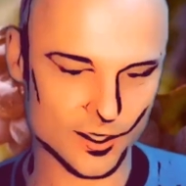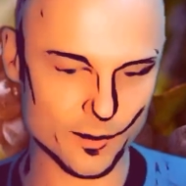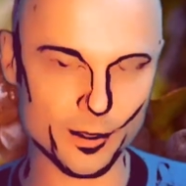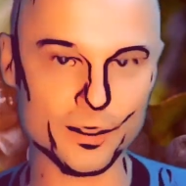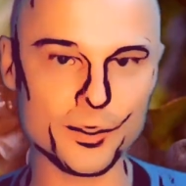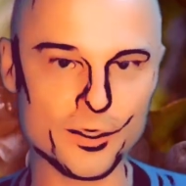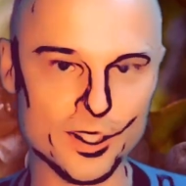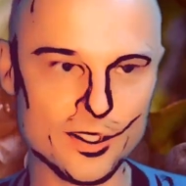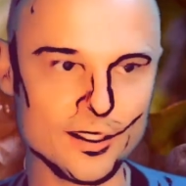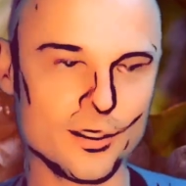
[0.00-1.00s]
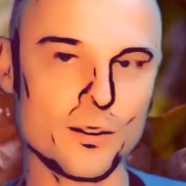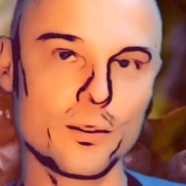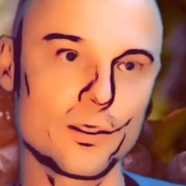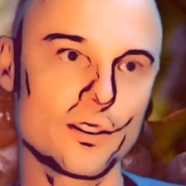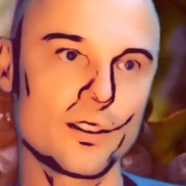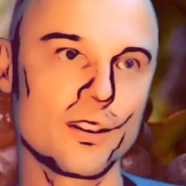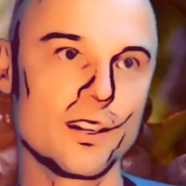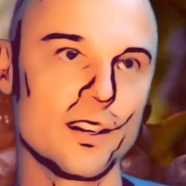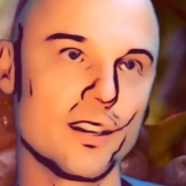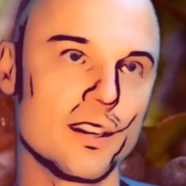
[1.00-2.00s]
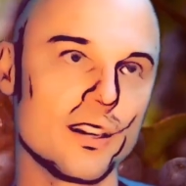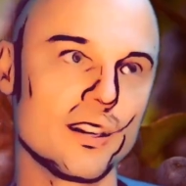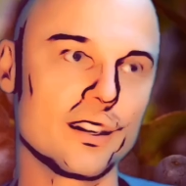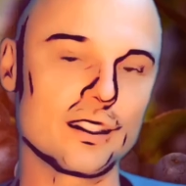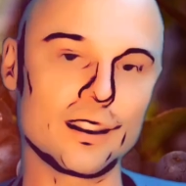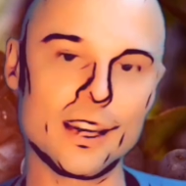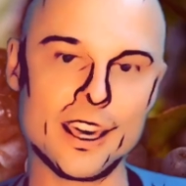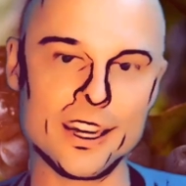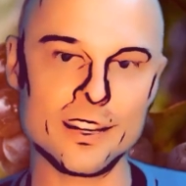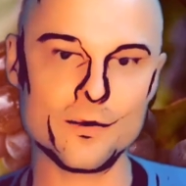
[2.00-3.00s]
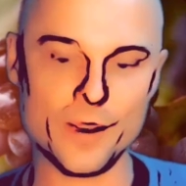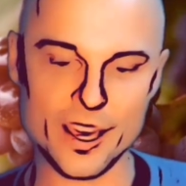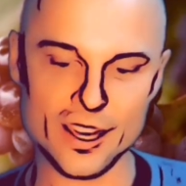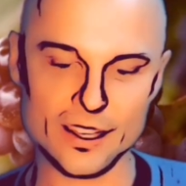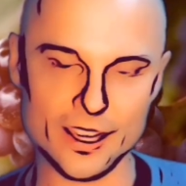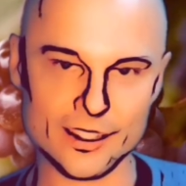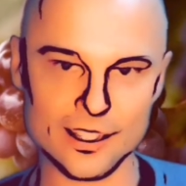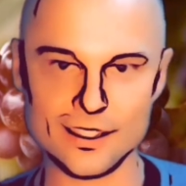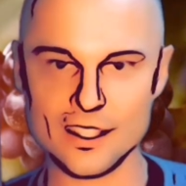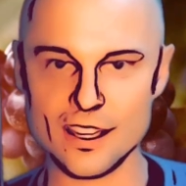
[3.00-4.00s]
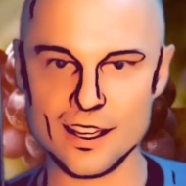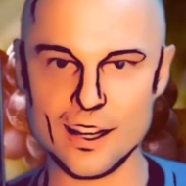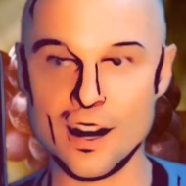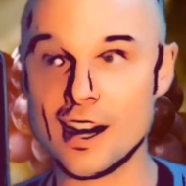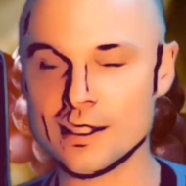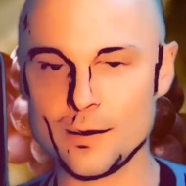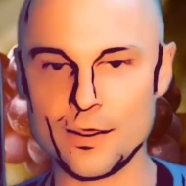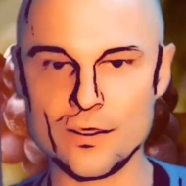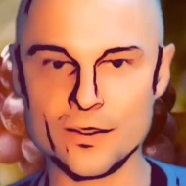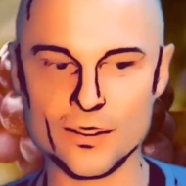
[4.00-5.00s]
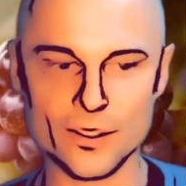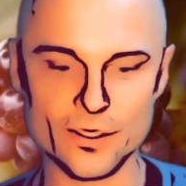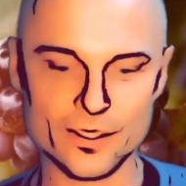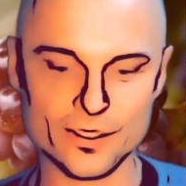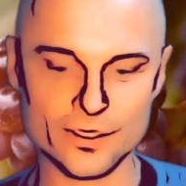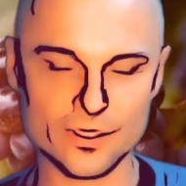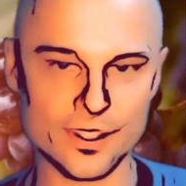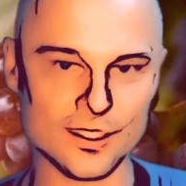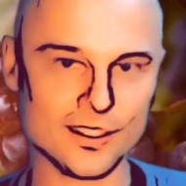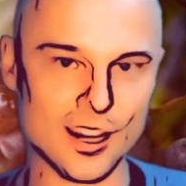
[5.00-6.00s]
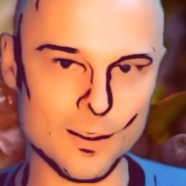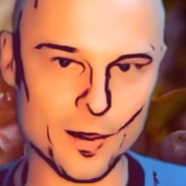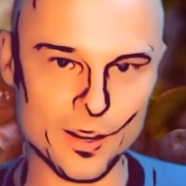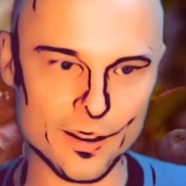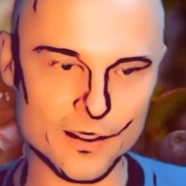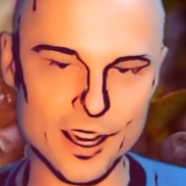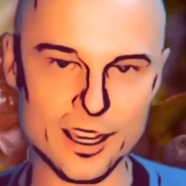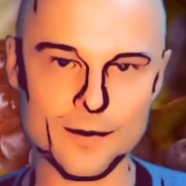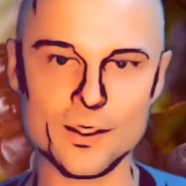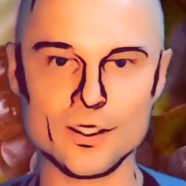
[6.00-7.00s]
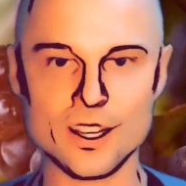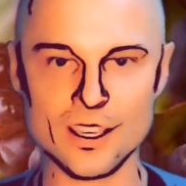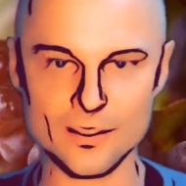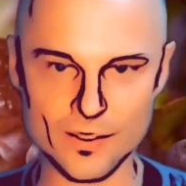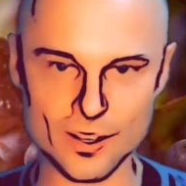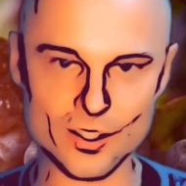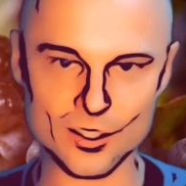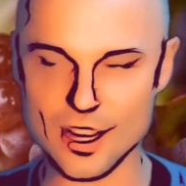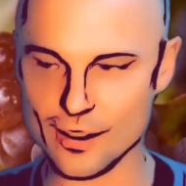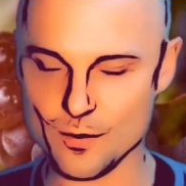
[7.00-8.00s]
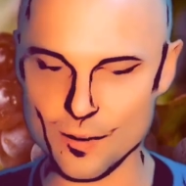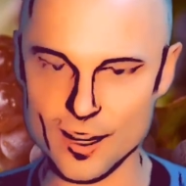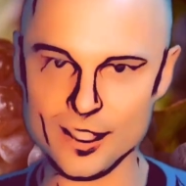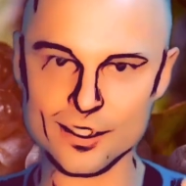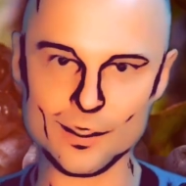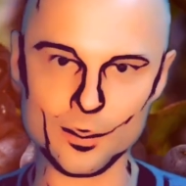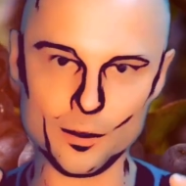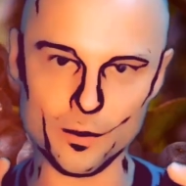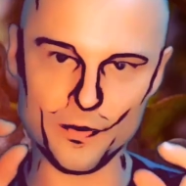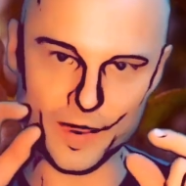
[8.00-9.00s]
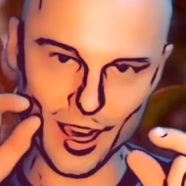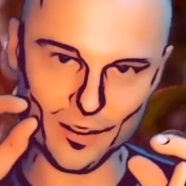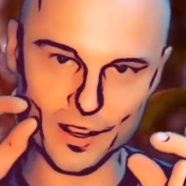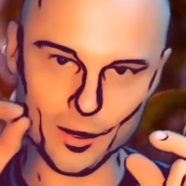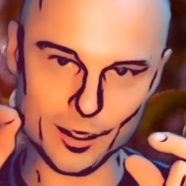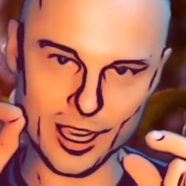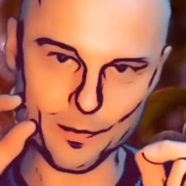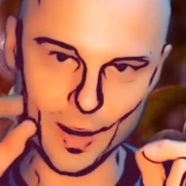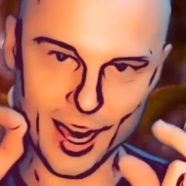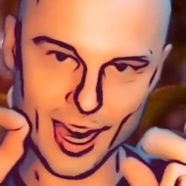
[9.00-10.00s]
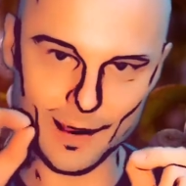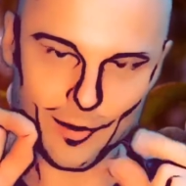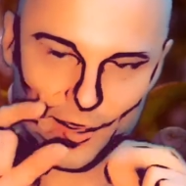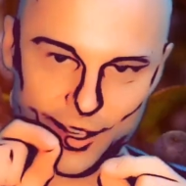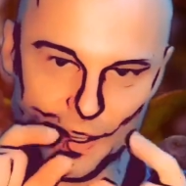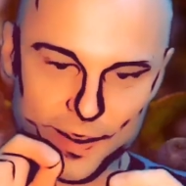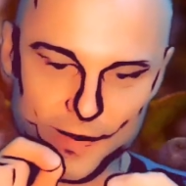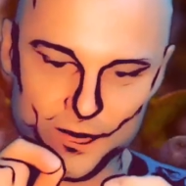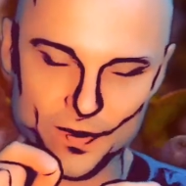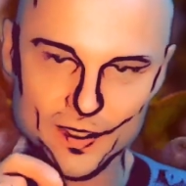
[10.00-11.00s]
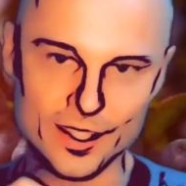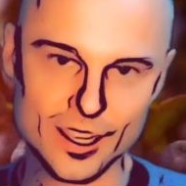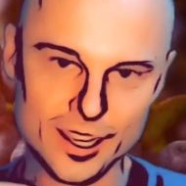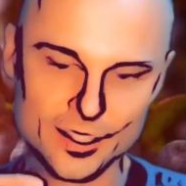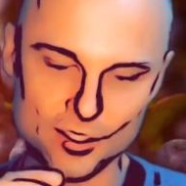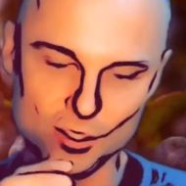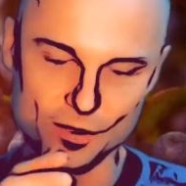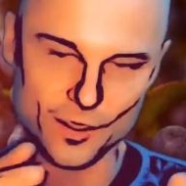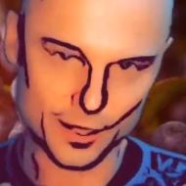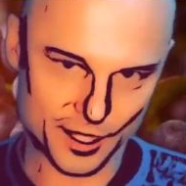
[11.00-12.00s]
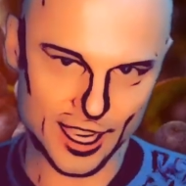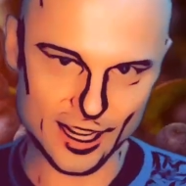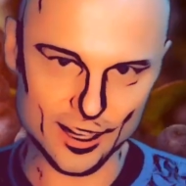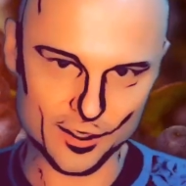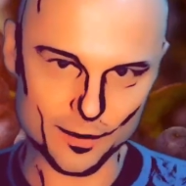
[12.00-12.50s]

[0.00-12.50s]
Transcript: pollution, or laying in bed, like let's say in a hospital for extended period of time, and they're taking very shallow breaths. The little alveoli pop. And so if you look at it under a